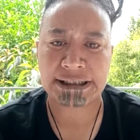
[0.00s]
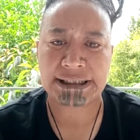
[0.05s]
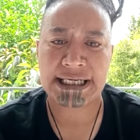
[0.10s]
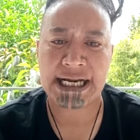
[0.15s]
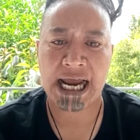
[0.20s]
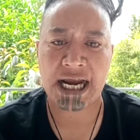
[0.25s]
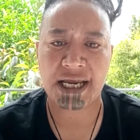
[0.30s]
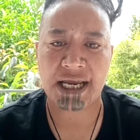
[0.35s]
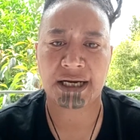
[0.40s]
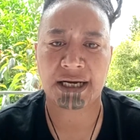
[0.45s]

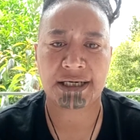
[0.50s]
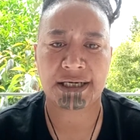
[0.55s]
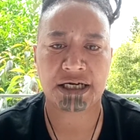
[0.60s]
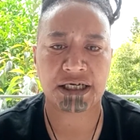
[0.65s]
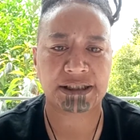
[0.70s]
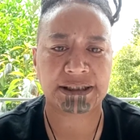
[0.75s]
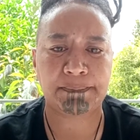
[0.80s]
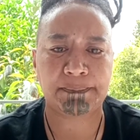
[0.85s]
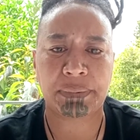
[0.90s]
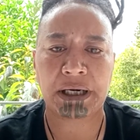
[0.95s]
snake and
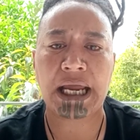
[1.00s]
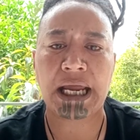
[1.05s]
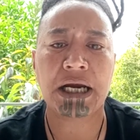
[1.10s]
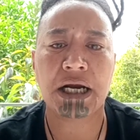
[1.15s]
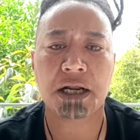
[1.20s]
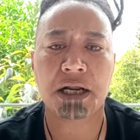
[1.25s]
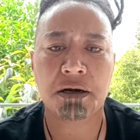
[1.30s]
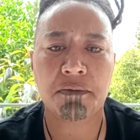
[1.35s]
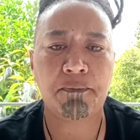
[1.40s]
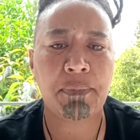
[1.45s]

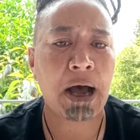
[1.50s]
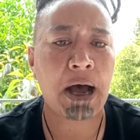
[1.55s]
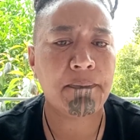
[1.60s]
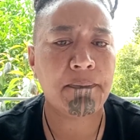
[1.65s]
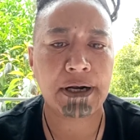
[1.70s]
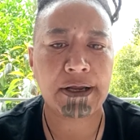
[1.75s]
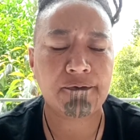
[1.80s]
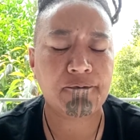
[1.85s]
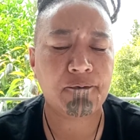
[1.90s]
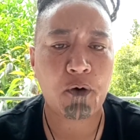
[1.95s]
display it in
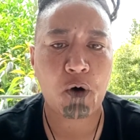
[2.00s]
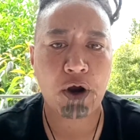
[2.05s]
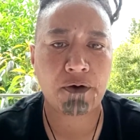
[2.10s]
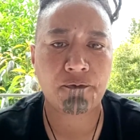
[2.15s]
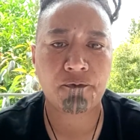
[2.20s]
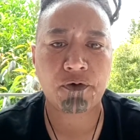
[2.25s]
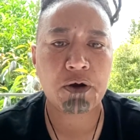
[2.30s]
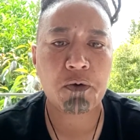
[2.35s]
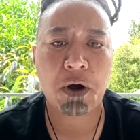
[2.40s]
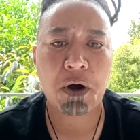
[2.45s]
public for
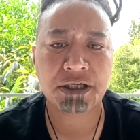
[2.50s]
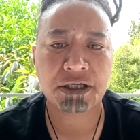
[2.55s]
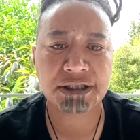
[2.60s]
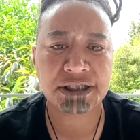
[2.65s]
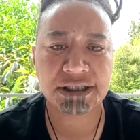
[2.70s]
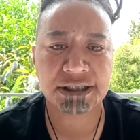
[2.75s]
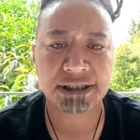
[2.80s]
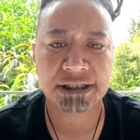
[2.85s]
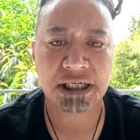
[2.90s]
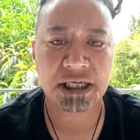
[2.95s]

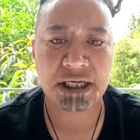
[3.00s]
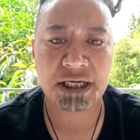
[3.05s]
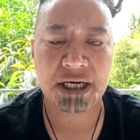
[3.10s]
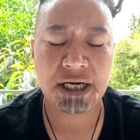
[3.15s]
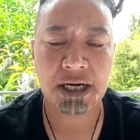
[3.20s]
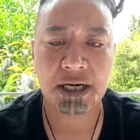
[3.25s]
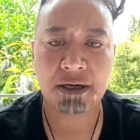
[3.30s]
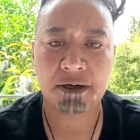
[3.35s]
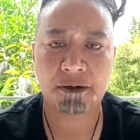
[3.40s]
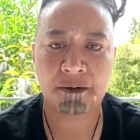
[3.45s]
everyone to
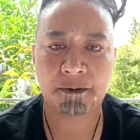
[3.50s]
see.